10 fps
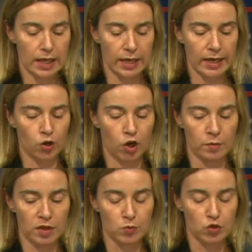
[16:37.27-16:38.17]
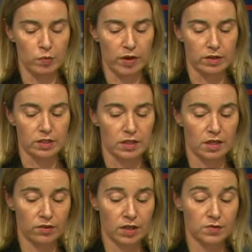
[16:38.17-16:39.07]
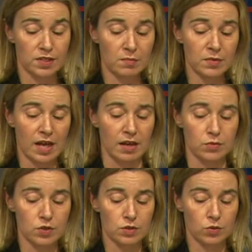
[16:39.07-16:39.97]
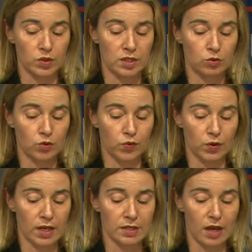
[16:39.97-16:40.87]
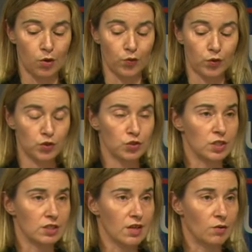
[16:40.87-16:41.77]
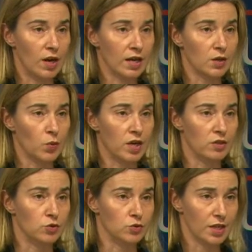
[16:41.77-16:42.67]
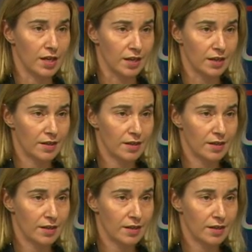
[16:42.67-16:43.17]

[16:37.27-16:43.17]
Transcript: and economic prosperity, even if sometimes we tend to forget how fortunate, how lucky we are today.